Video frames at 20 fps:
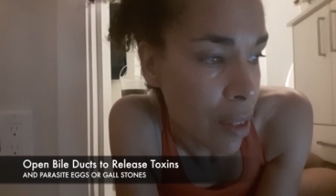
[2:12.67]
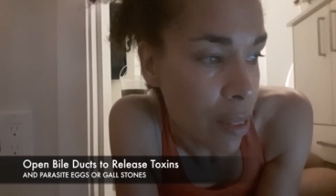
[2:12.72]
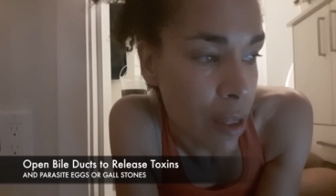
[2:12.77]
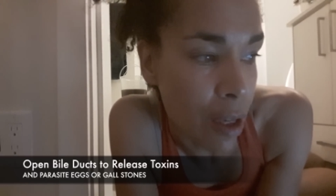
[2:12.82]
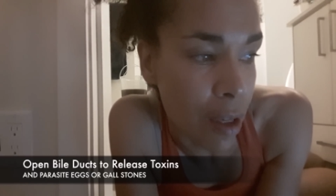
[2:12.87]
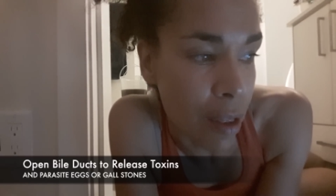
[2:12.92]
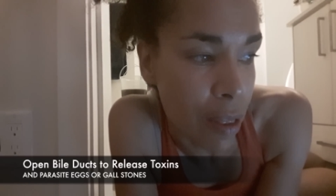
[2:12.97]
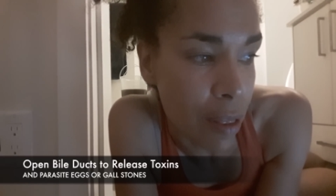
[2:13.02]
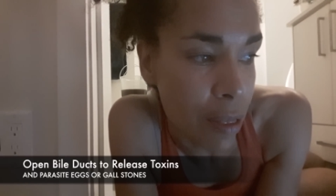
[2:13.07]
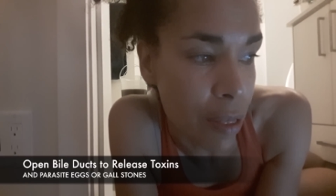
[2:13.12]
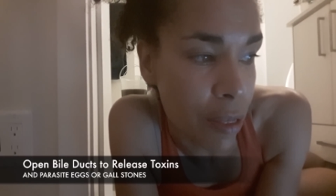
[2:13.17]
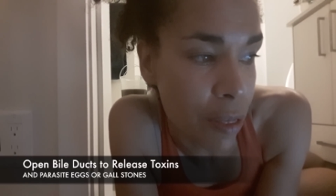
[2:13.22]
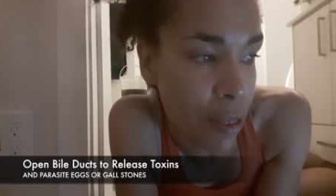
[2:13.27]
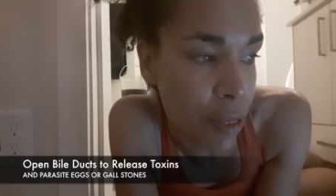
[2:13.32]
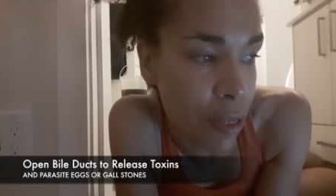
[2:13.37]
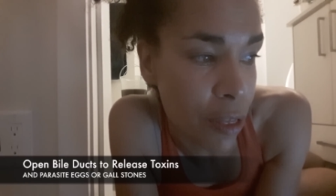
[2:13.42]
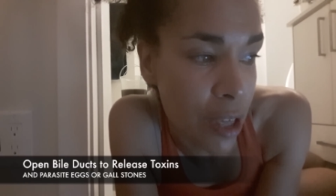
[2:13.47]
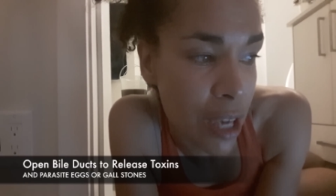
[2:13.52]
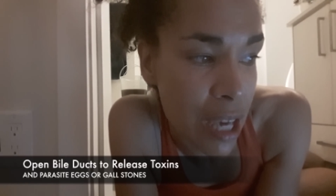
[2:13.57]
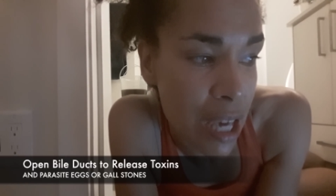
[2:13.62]
The
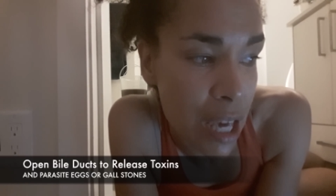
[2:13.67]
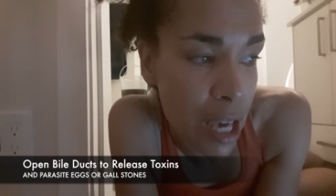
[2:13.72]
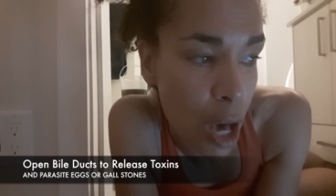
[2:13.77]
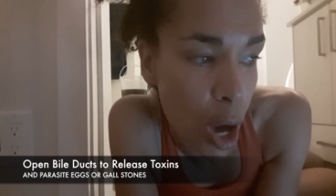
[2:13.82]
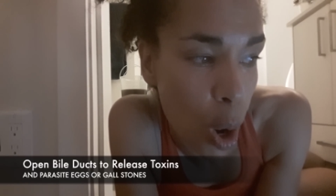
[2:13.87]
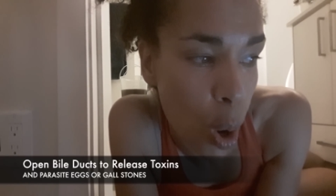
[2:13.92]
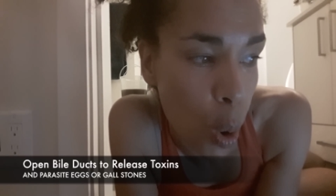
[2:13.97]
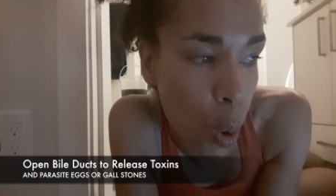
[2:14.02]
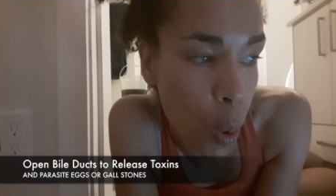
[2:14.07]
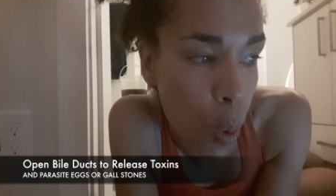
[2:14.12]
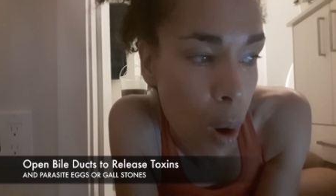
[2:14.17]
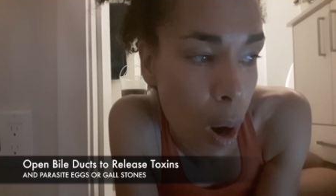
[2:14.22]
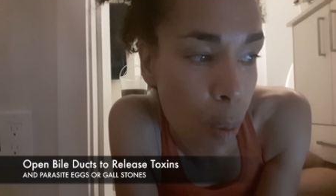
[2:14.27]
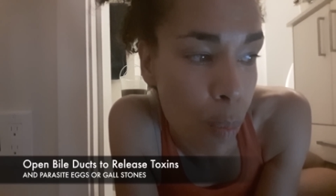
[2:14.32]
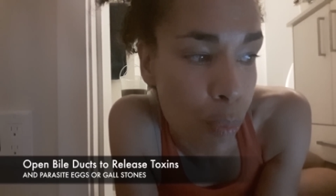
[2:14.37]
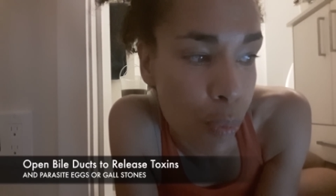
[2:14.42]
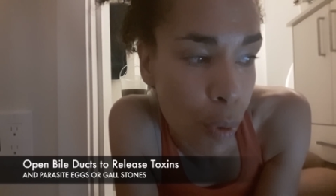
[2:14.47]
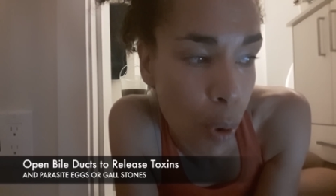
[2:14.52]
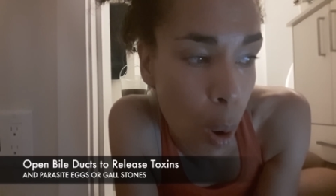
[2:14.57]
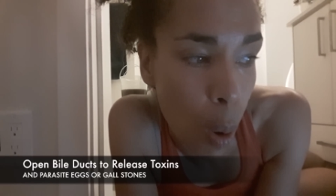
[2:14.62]

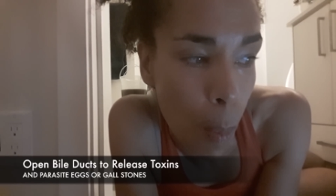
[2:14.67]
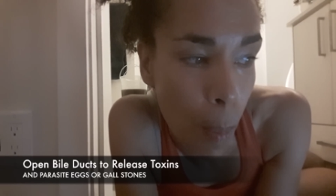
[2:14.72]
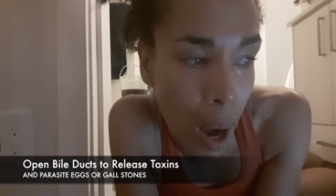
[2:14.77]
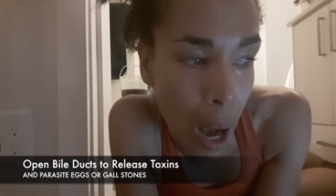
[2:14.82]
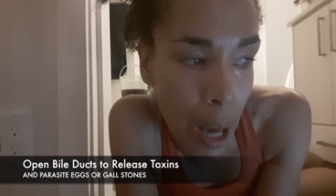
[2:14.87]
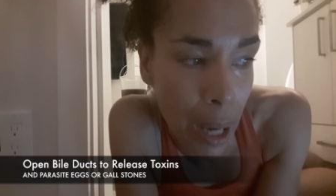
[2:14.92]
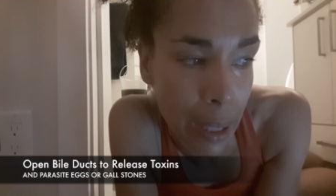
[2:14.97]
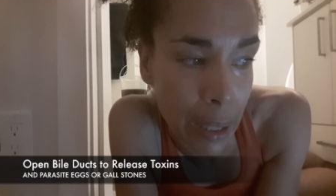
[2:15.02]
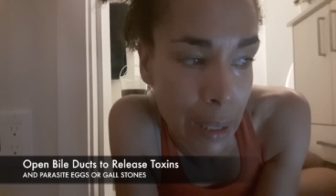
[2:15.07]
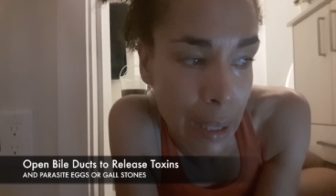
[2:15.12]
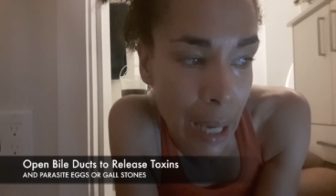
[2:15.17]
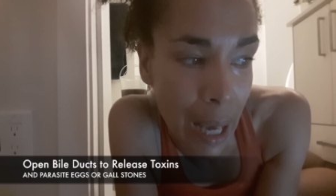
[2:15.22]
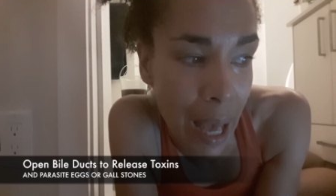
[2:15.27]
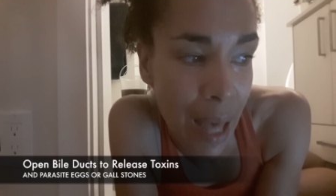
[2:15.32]
theobromine